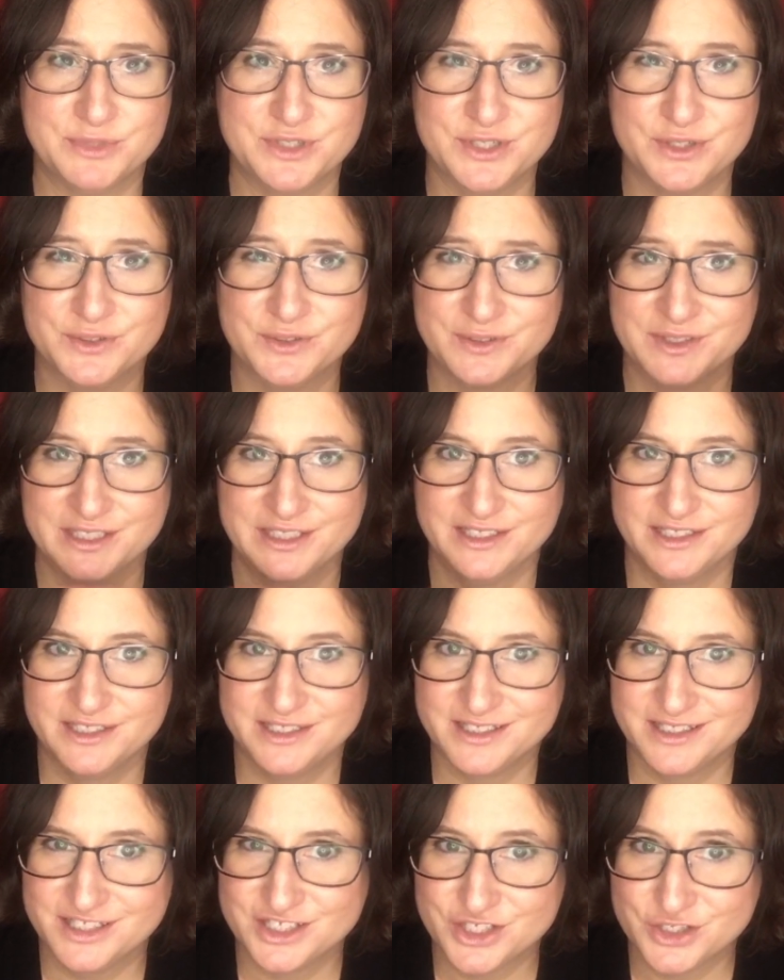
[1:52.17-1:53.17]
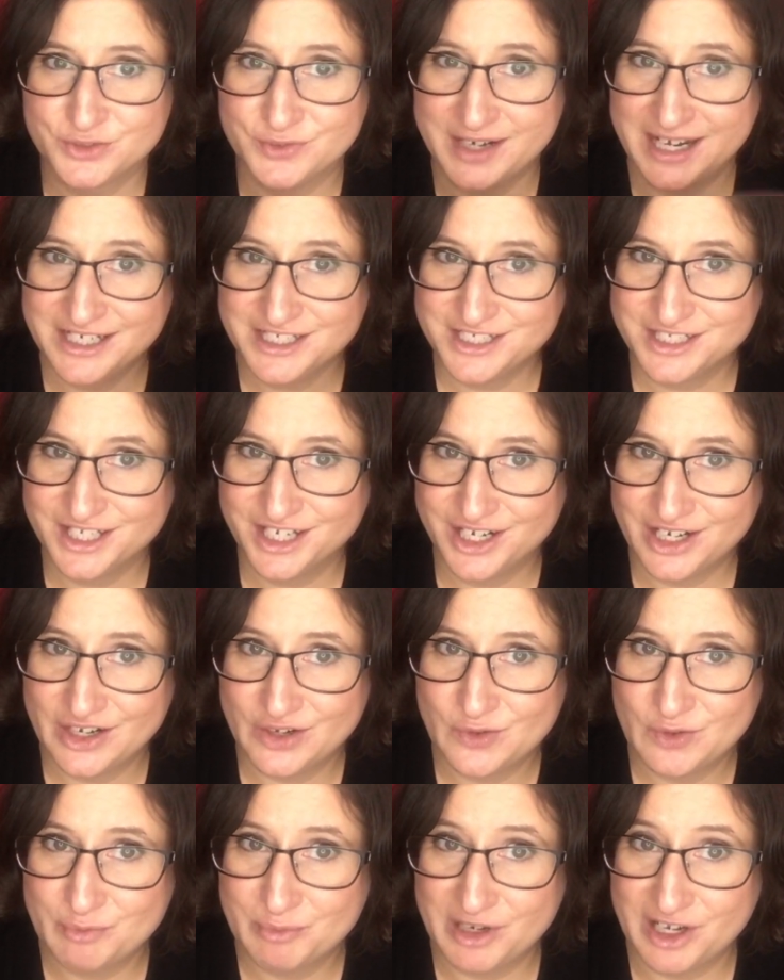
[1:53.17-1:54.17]
So scratch the
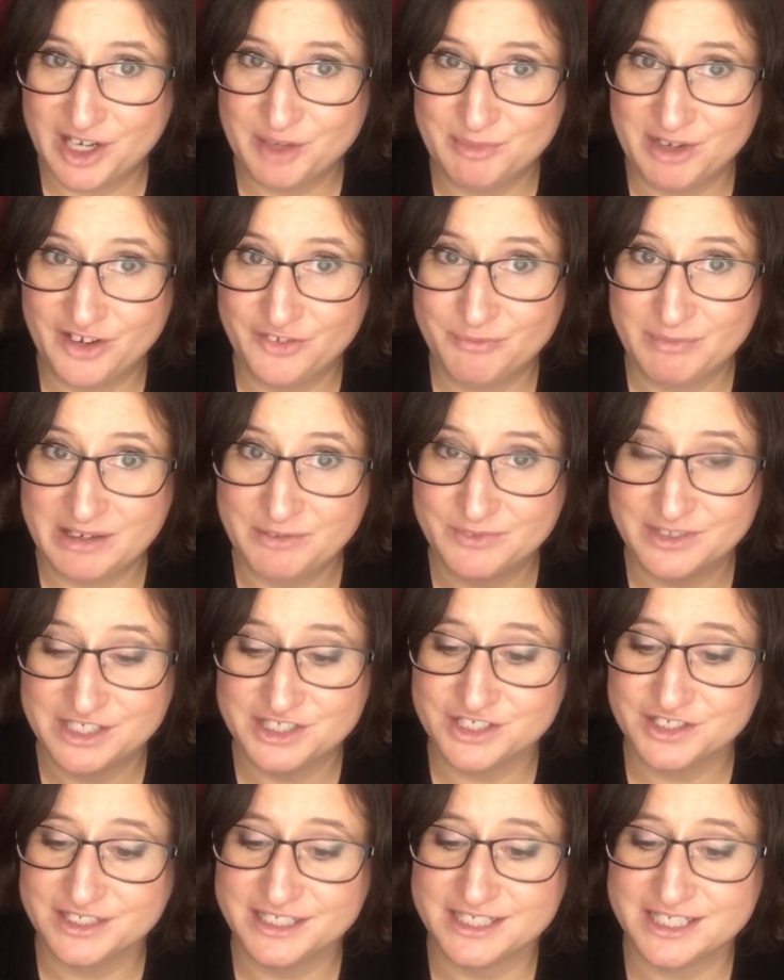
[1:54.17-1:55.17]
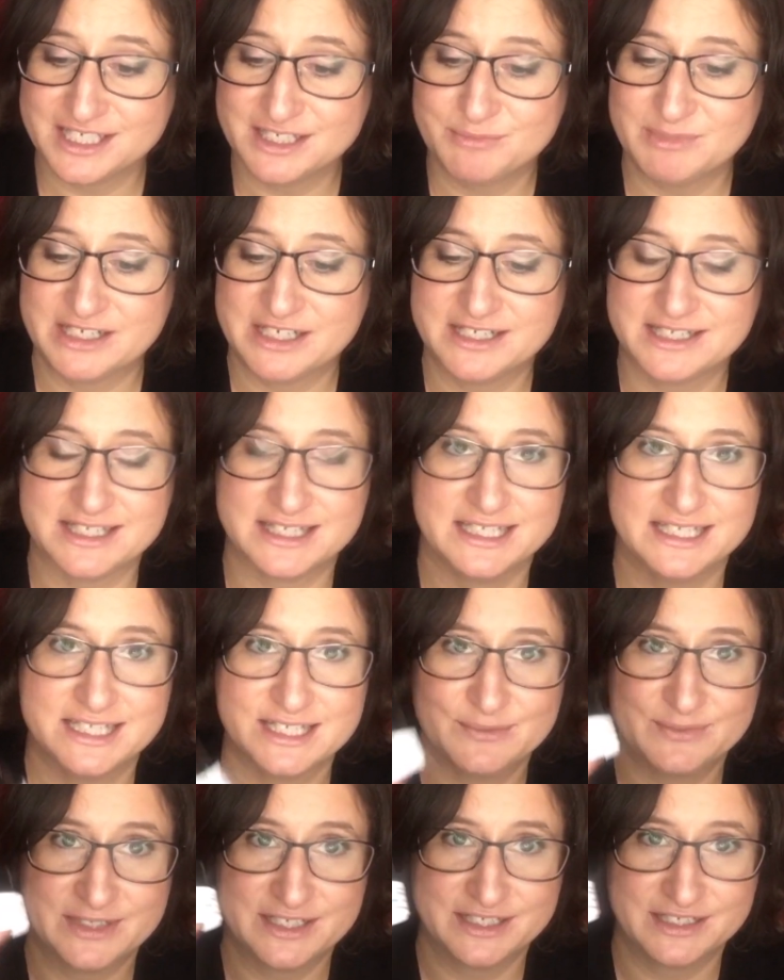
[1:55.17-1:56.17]
Bomb off my wish list because
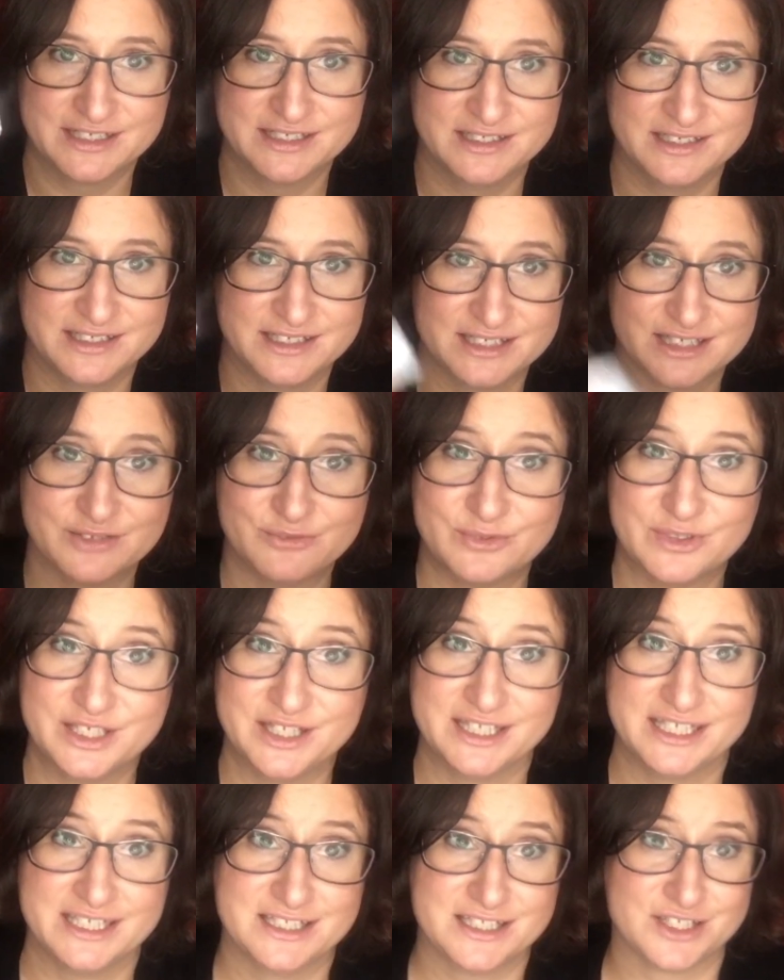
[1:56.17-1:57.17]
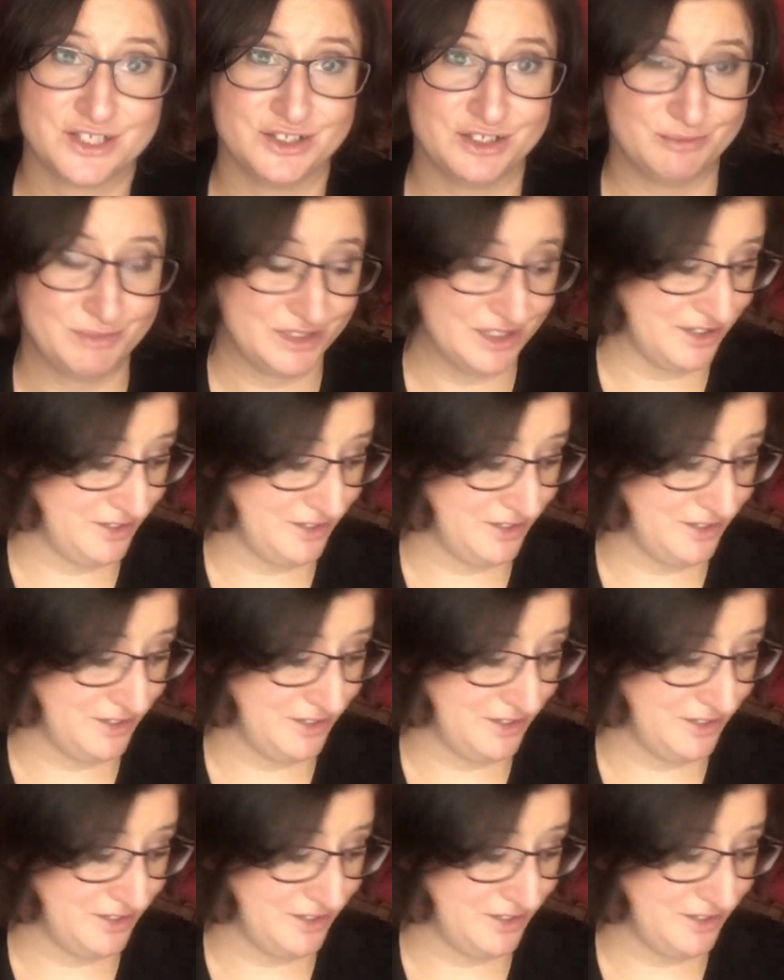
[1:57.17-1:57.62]
this one is the one that's going to be